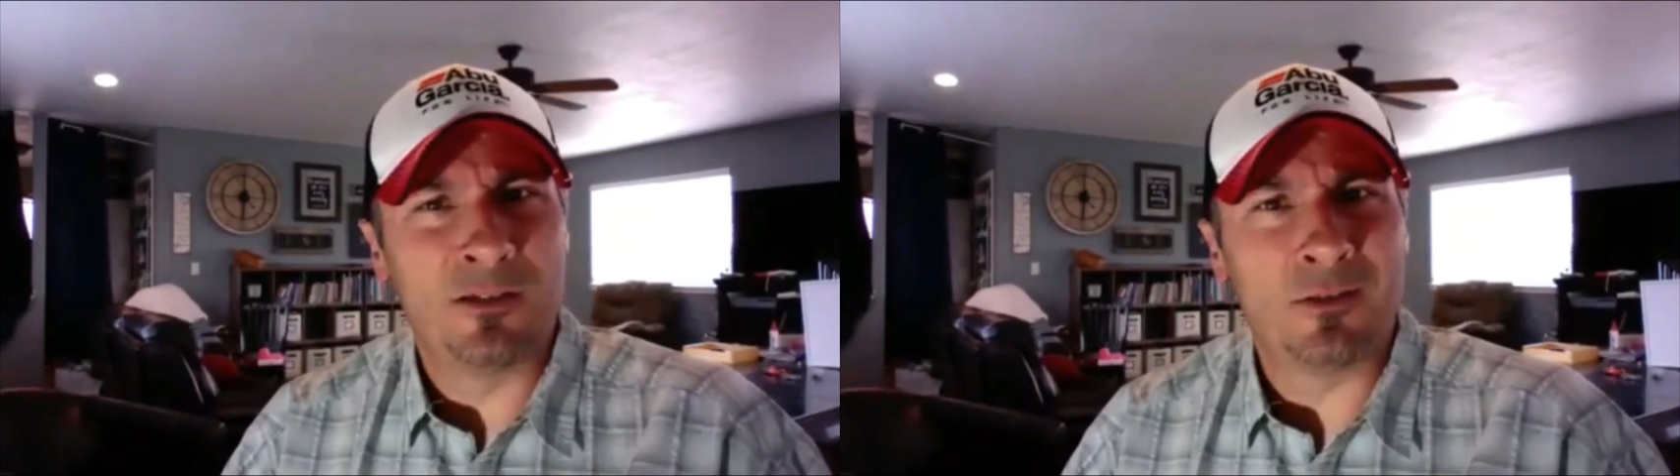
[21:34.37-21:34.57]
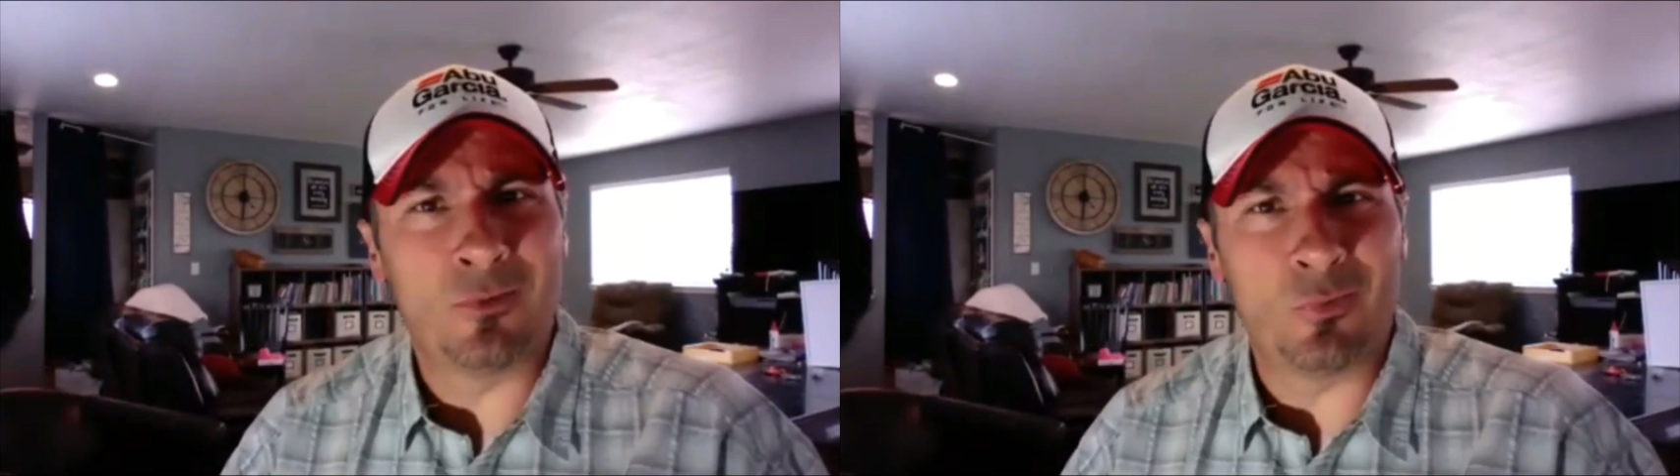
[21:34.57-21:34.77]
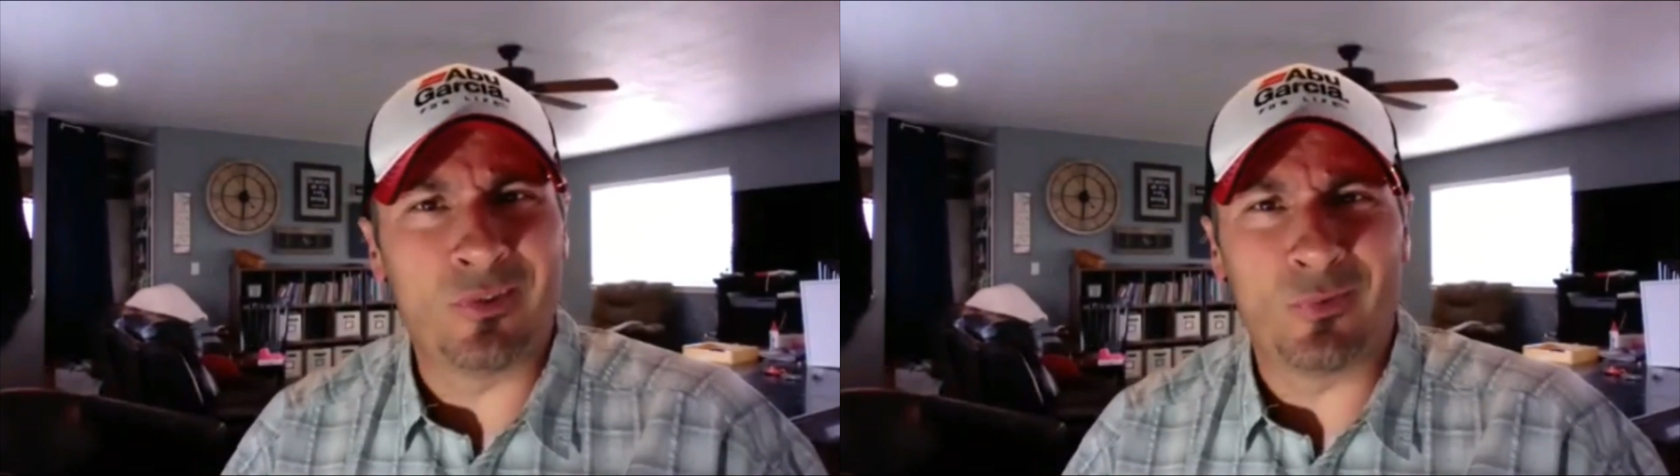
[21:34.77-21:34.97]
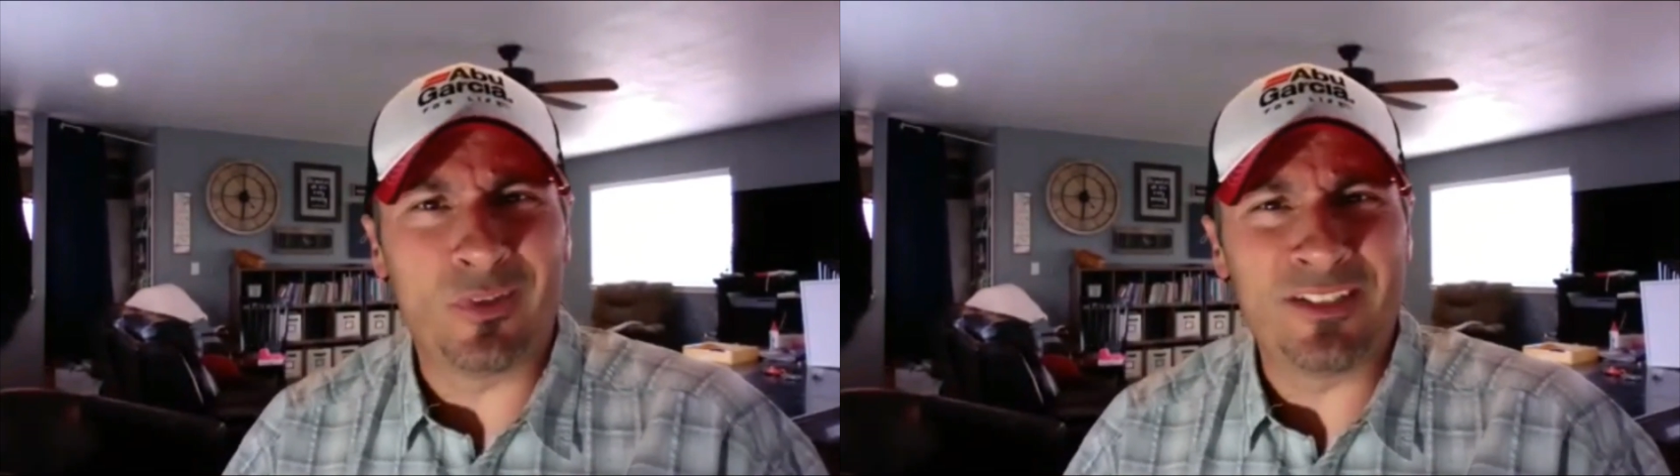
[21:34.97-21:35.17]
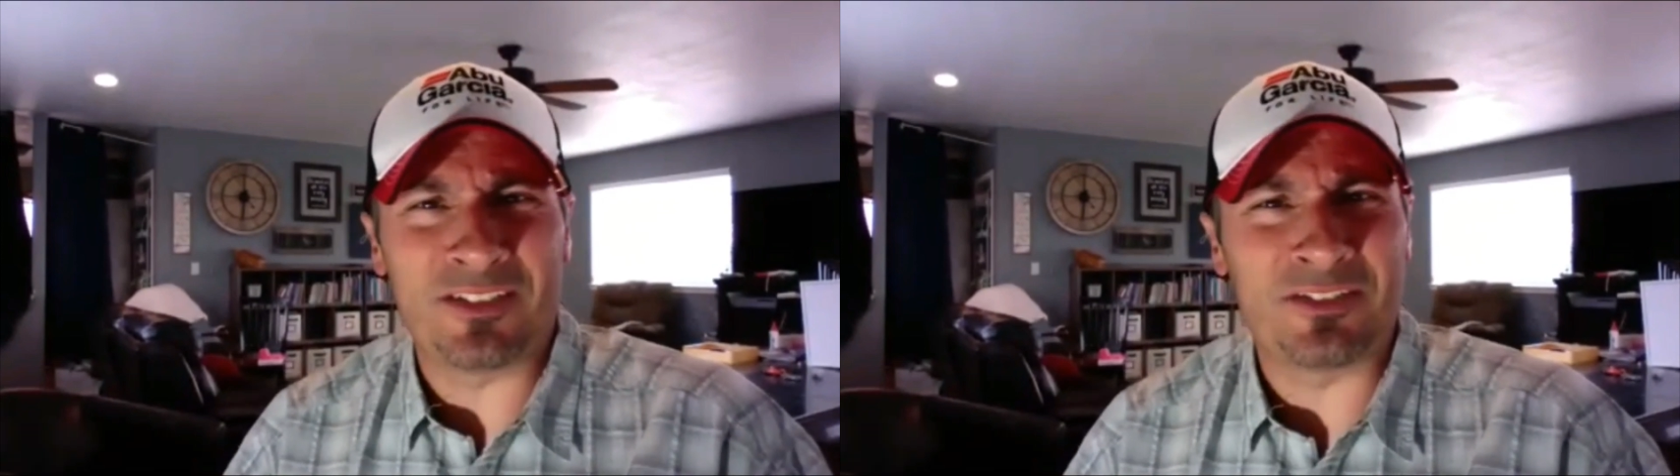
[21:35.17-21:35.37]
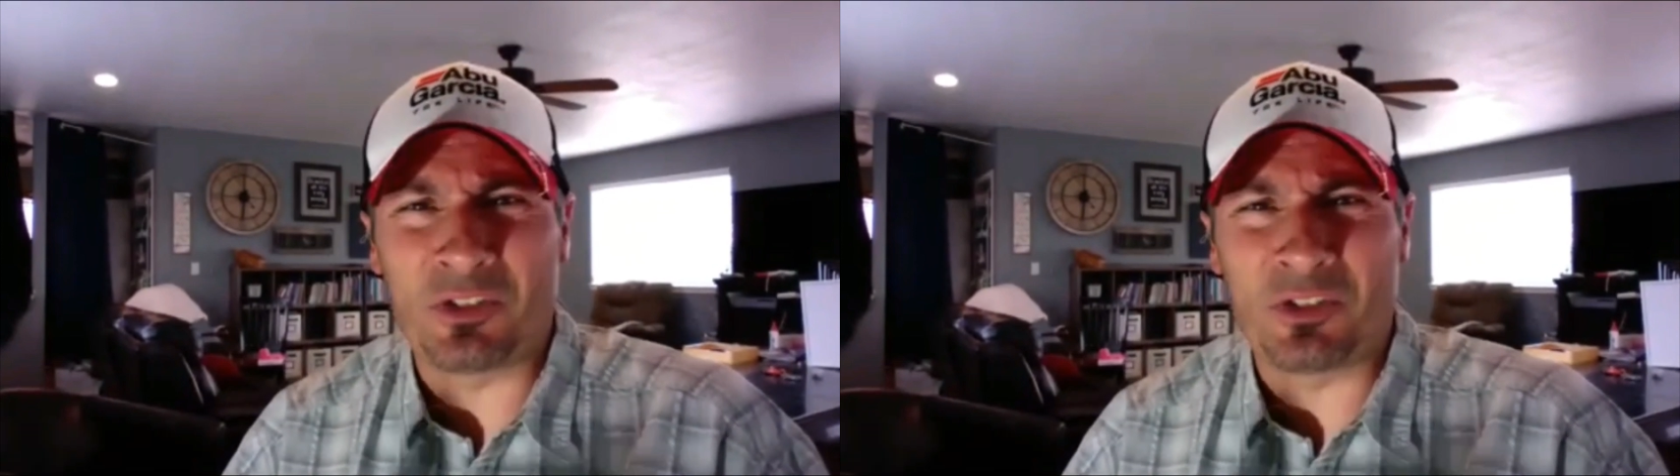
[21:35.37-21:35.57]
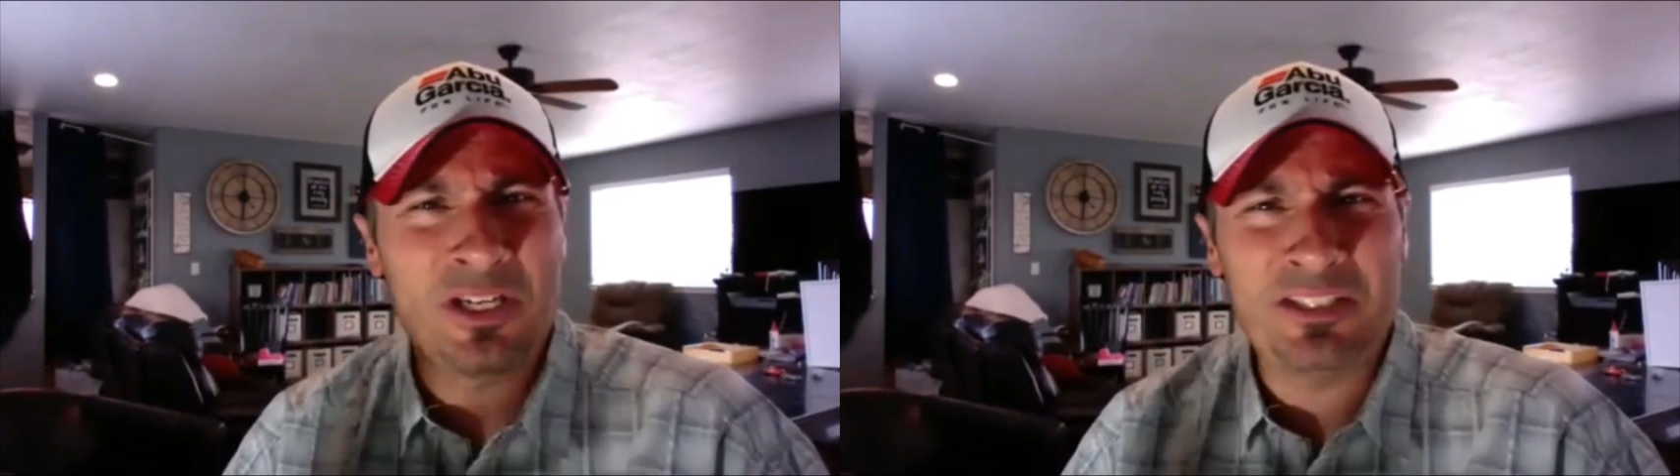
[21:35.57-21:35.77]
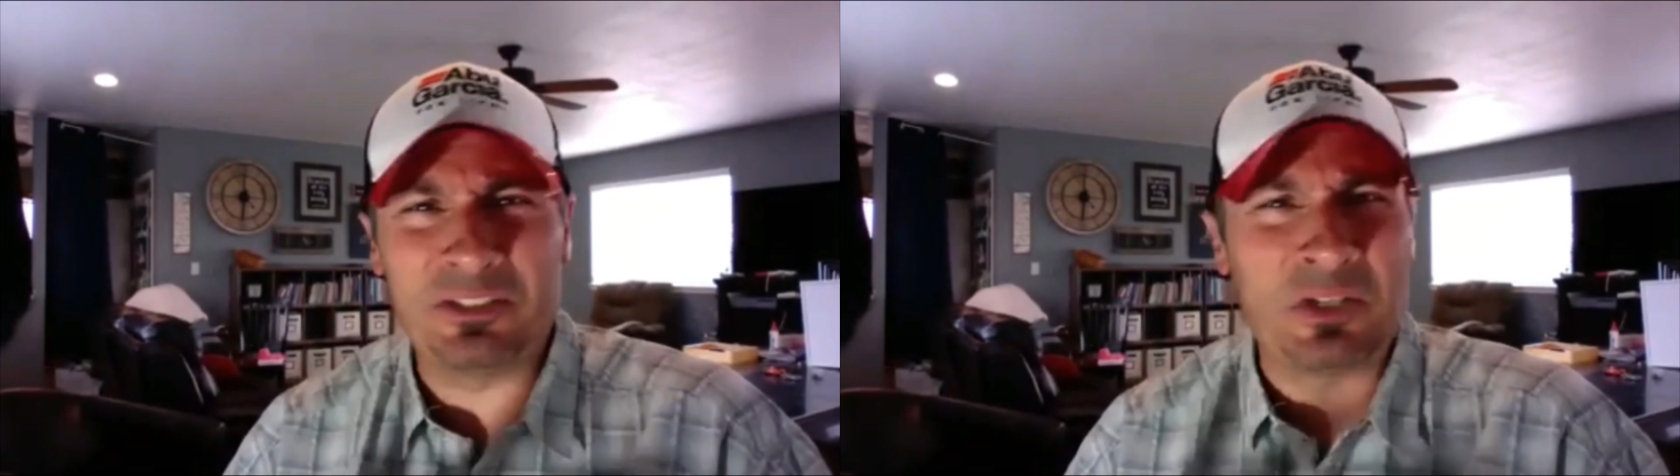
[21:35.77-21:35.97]
what is this
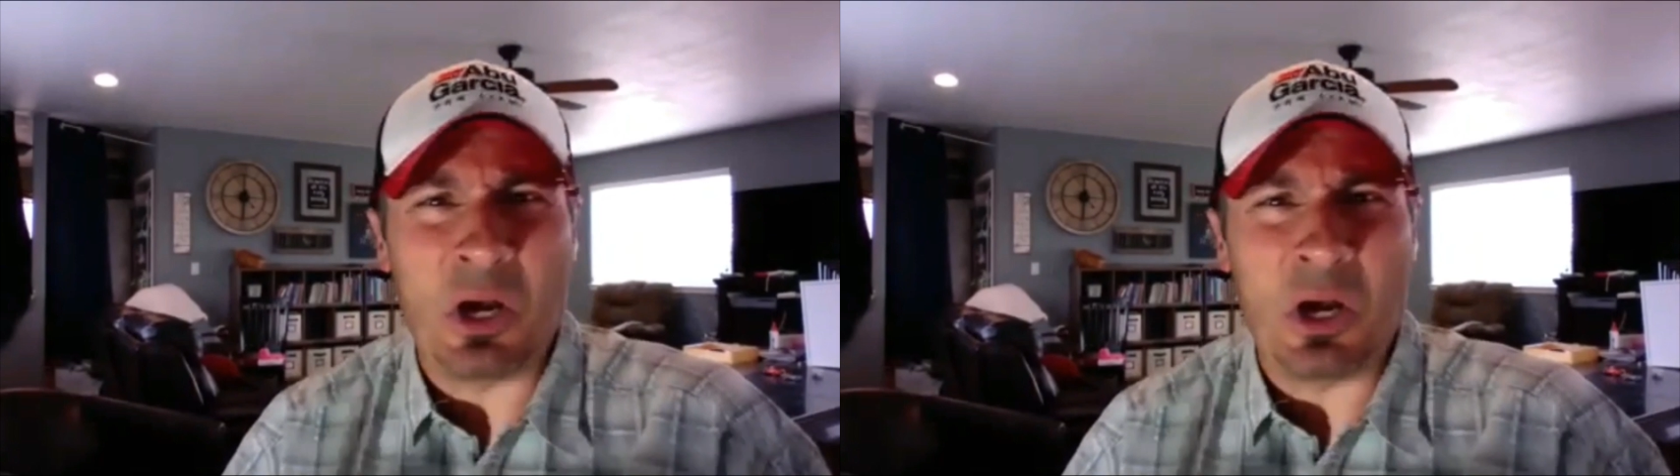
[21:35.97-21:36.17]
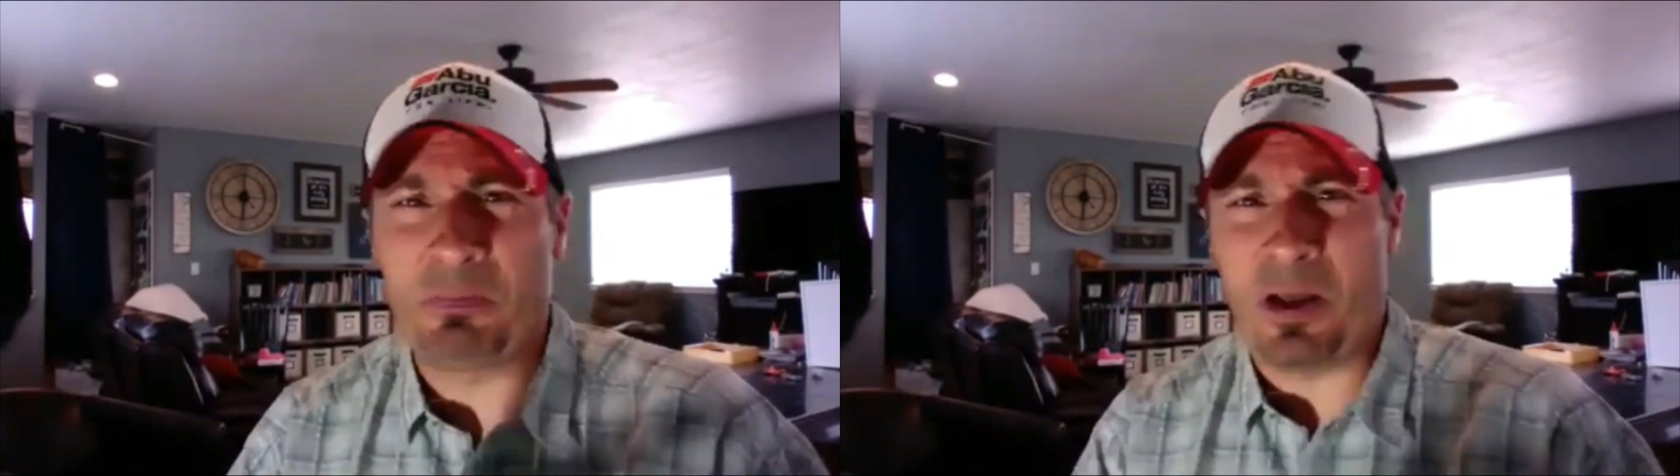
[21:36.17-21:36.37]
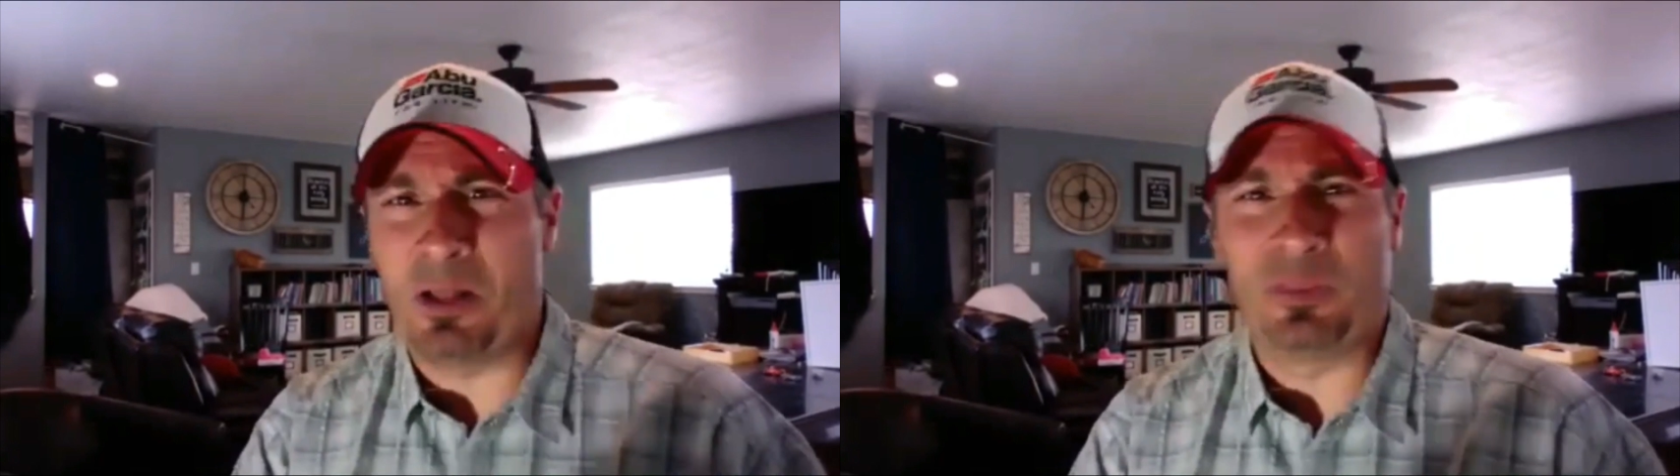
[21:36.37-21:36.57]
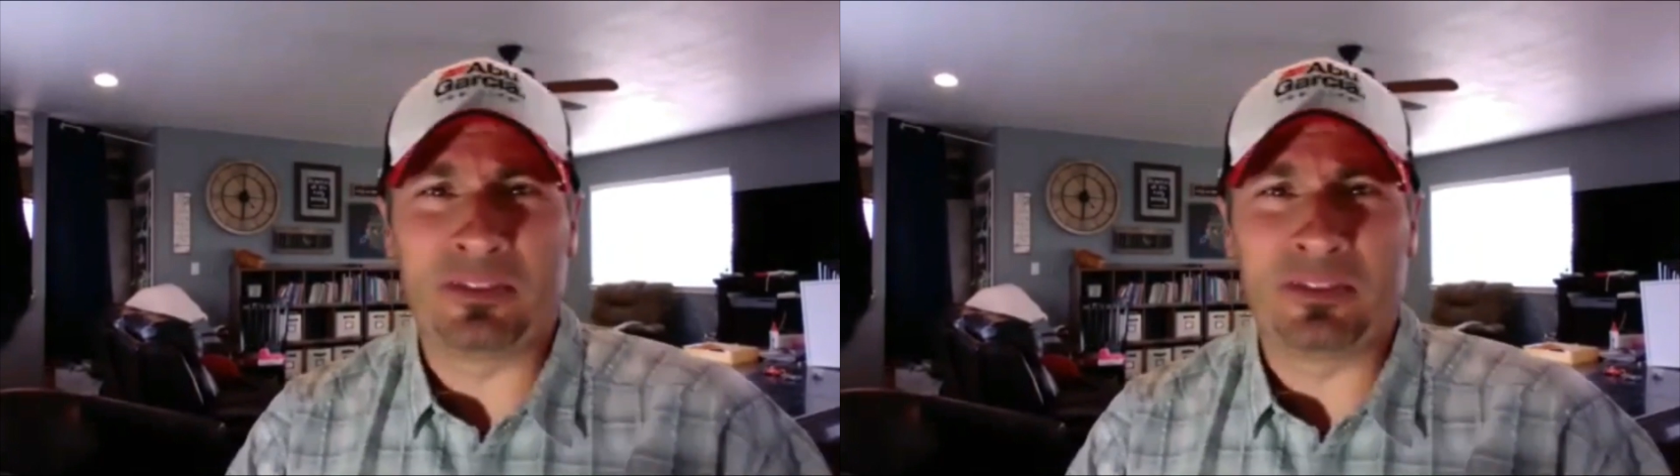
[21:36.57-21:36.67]
crazy talk about this,